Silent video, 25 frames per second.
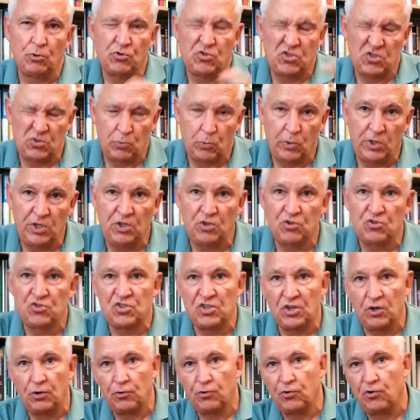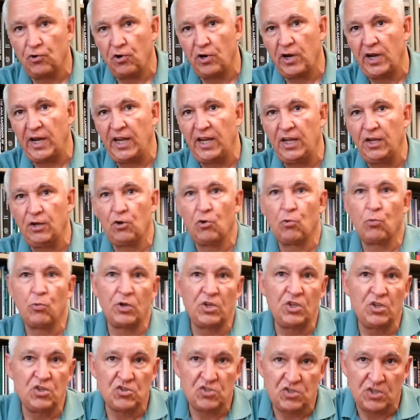so when you sell grain or
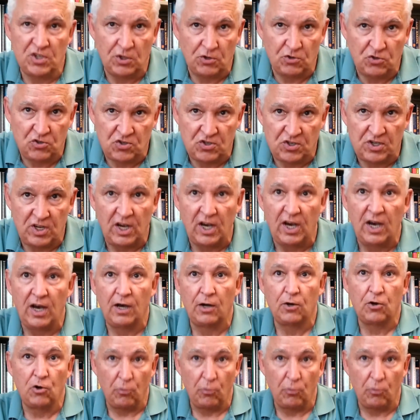when you sell stock